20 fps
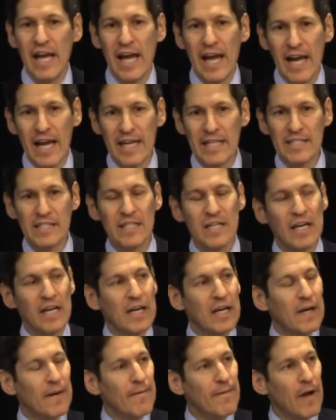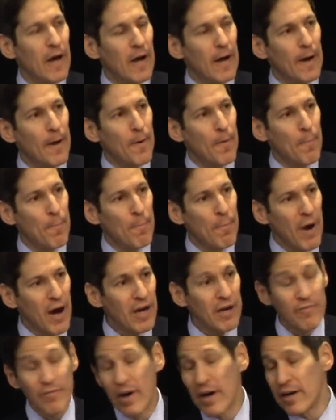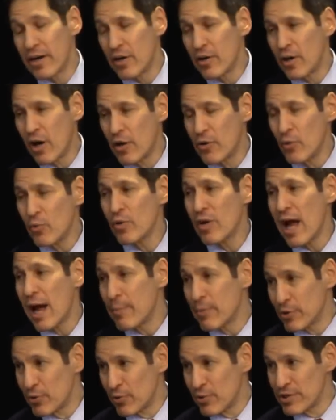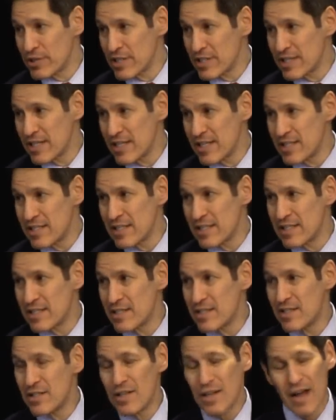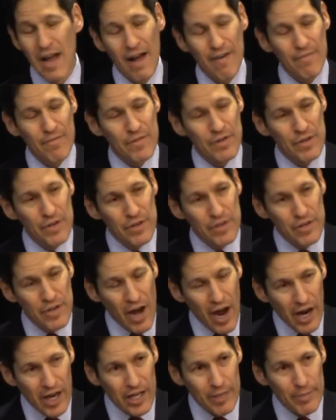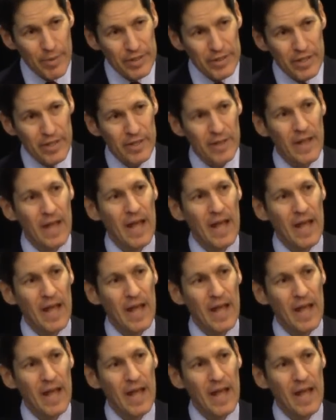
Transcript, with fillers: has uh, modified, our, our own laboratories at CDC has, have documented